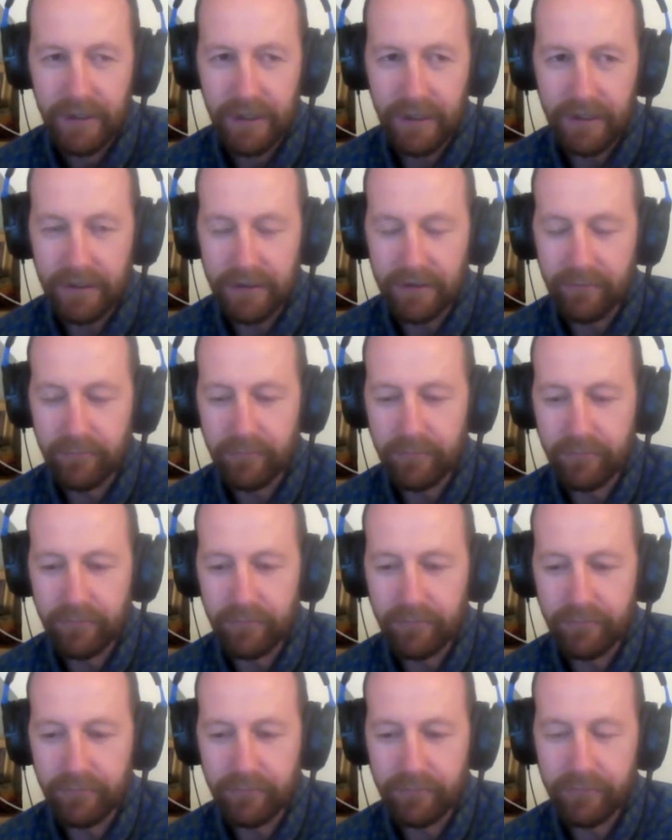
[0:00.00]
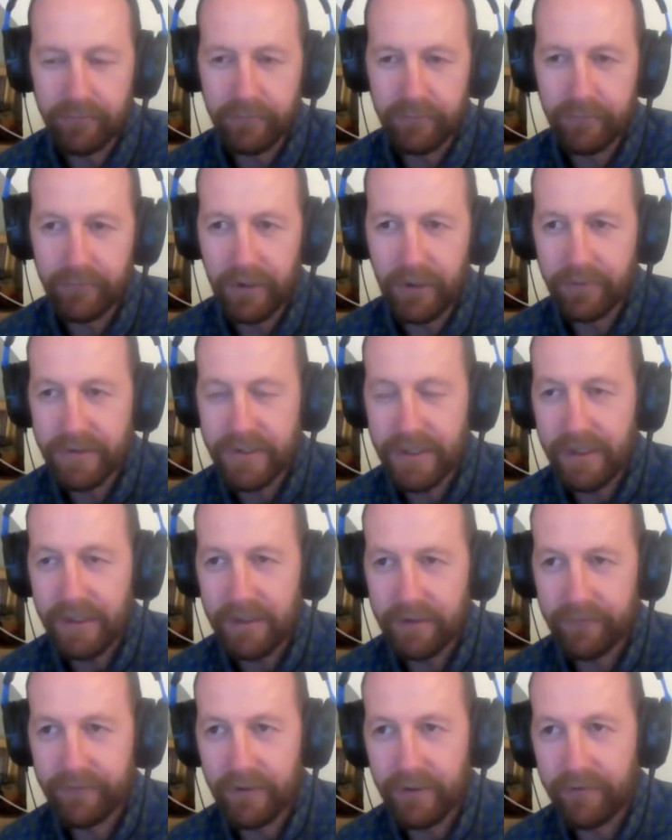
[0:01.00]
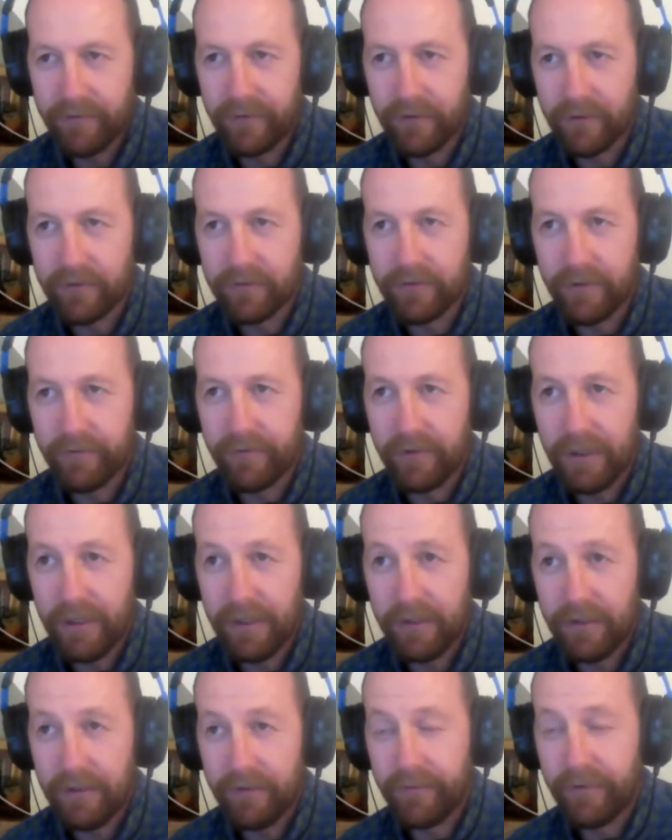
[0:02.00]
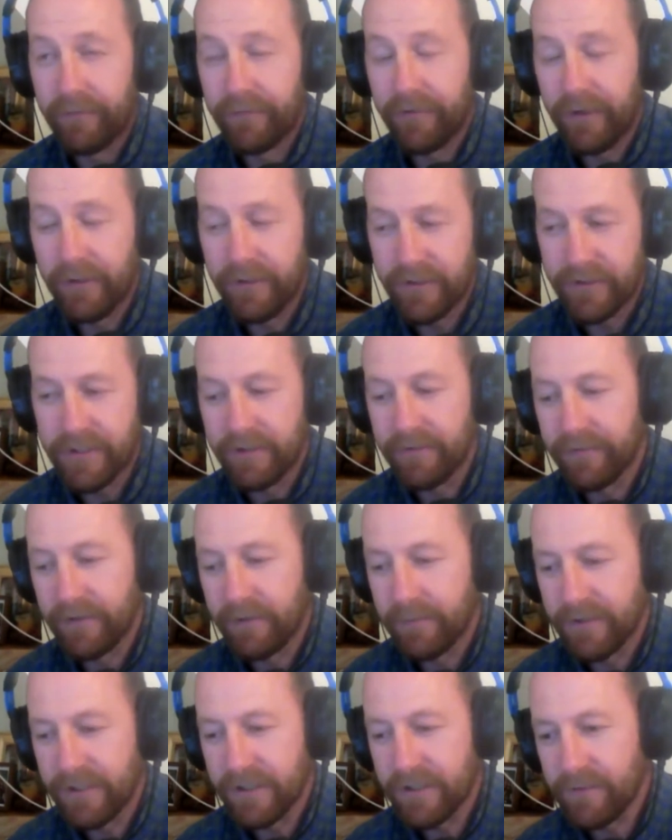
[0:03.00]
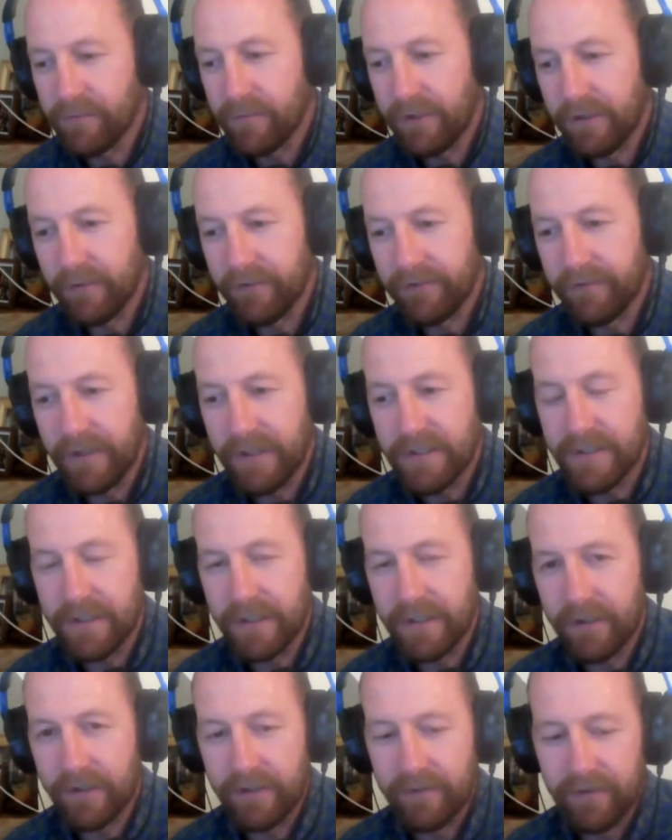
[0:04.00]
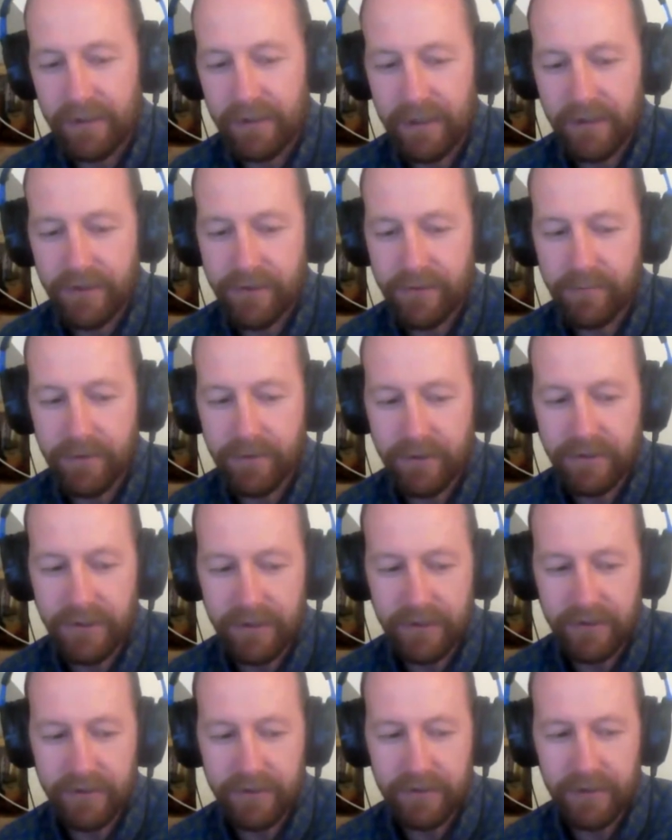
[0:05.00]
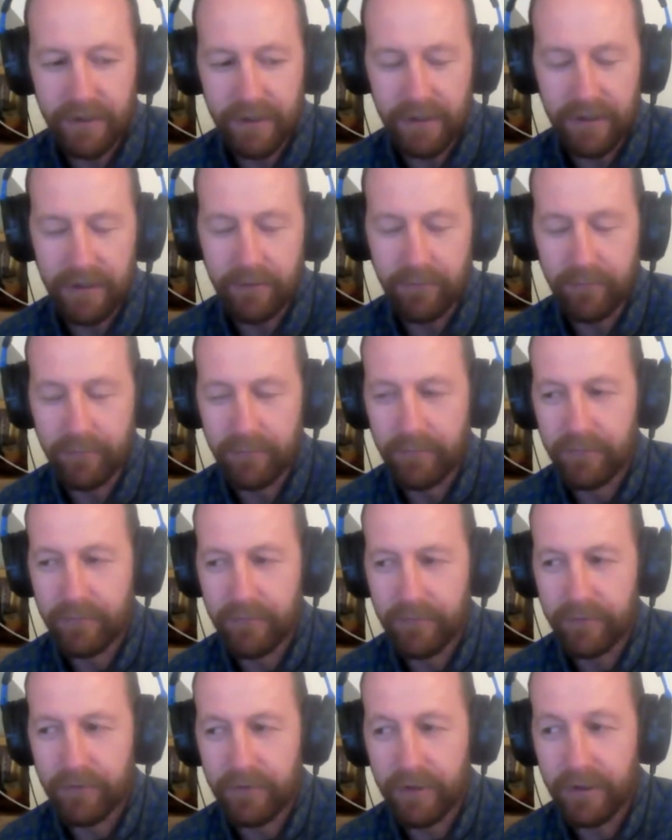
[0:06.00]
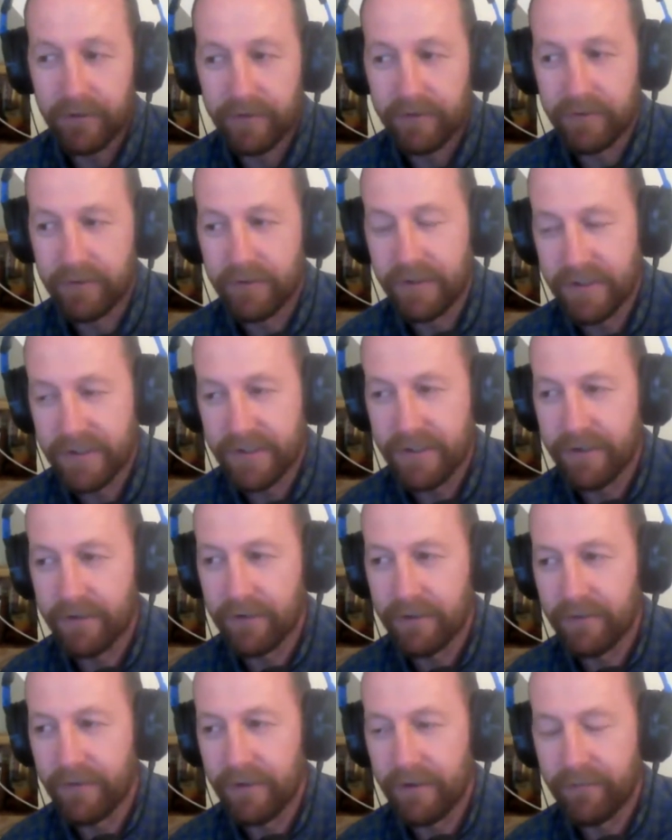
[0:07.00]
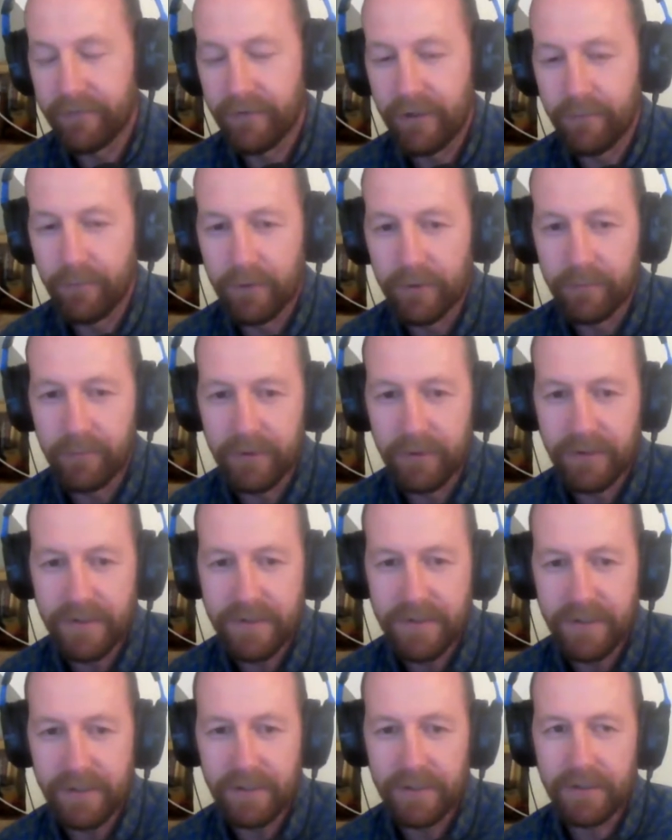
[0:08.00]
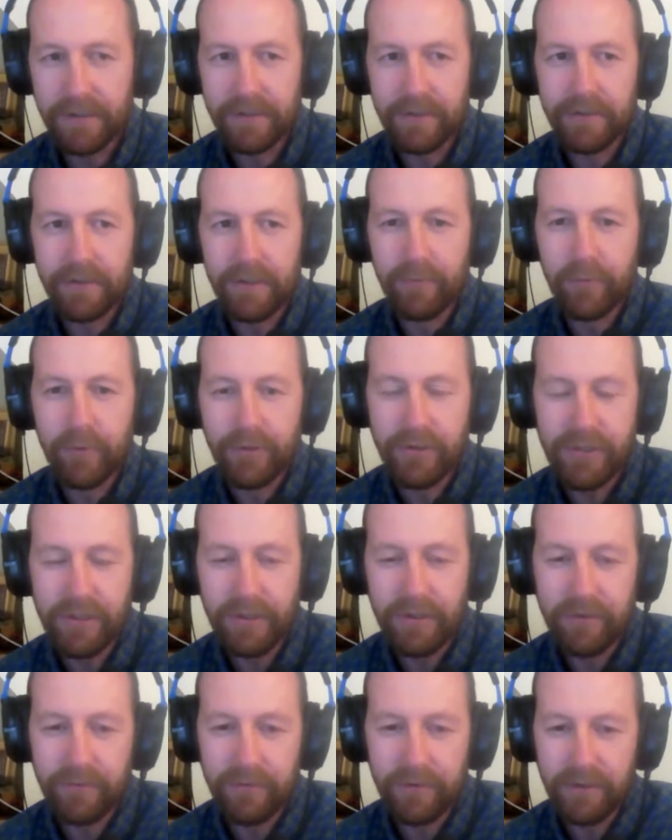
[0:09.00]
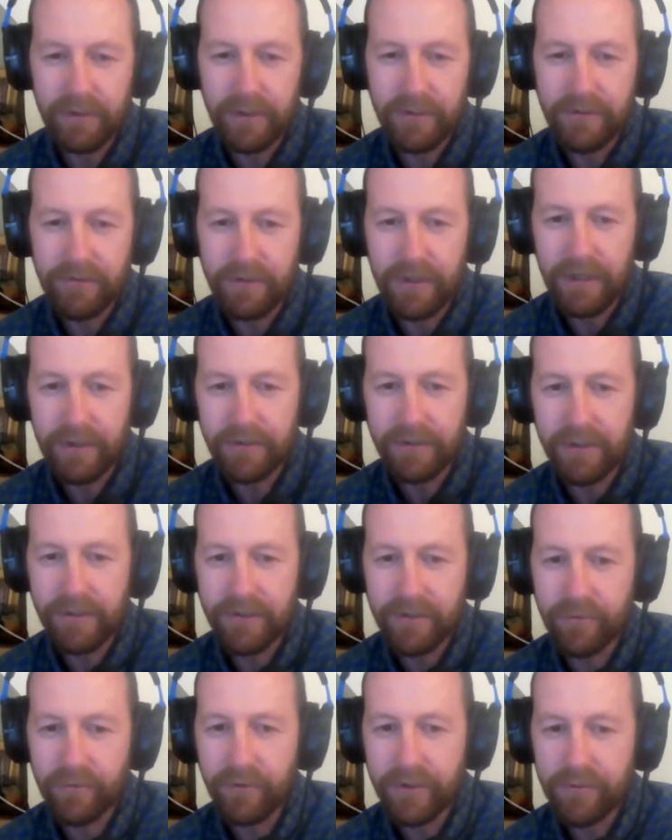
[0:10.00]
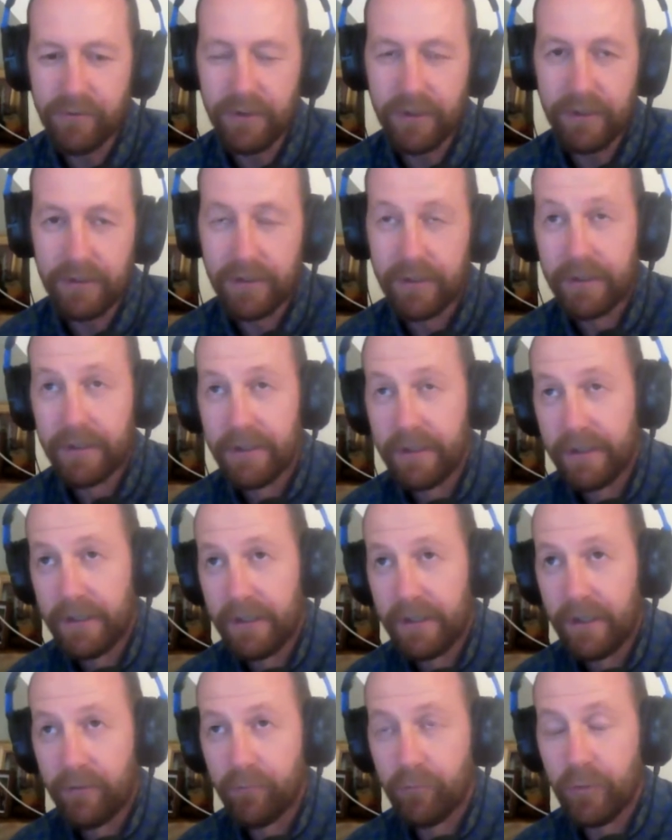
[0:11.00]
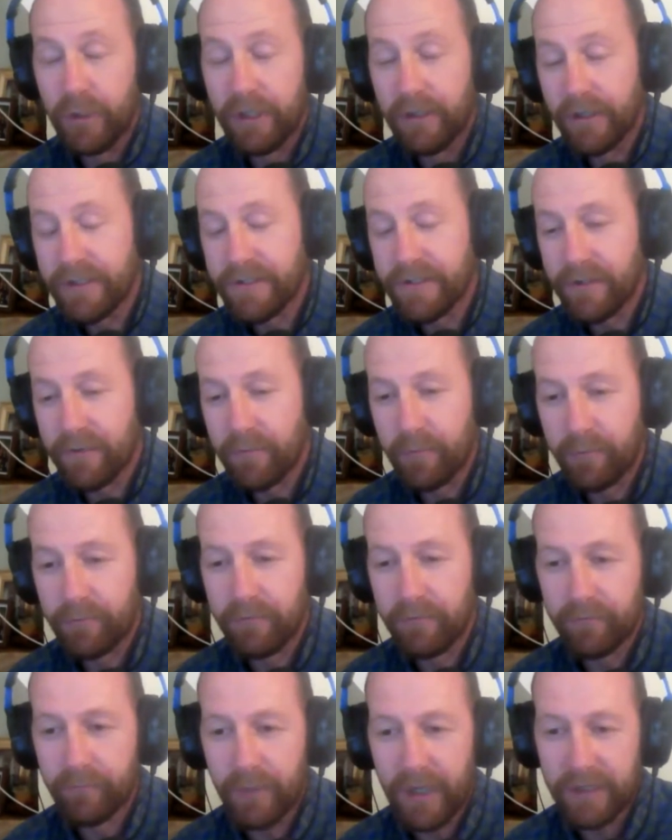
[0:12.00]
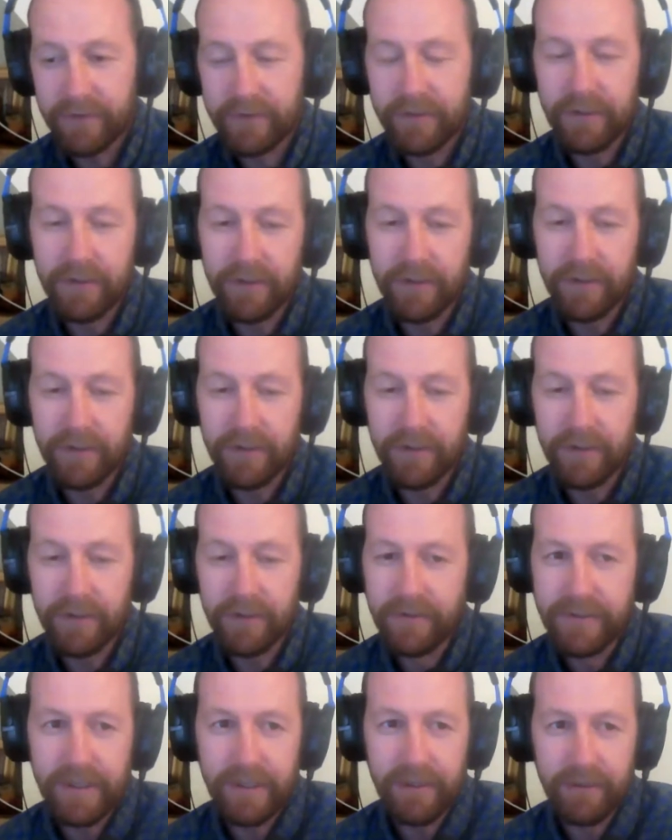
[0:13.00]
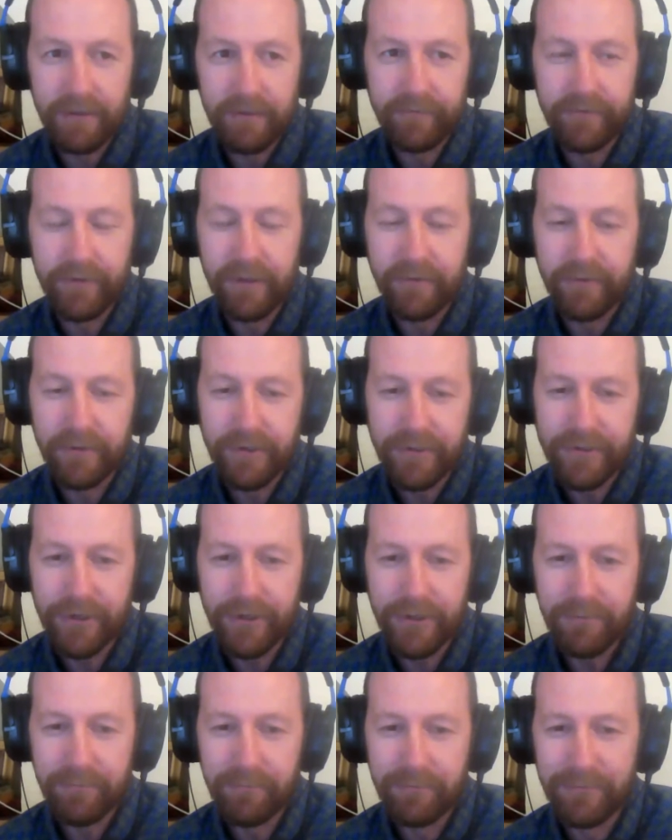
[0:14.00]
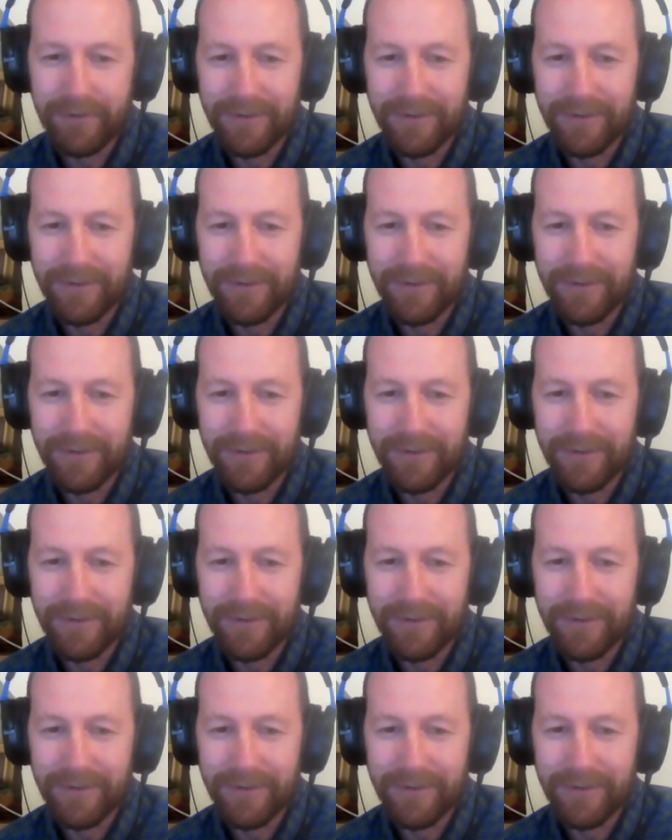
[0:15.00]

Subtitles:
I'd say if you find yourself in a position where you're facing a kind of a larger project, consider a framework, because they'll push you into a nicer architecture, which will be nicer back to you in say 5 years' time.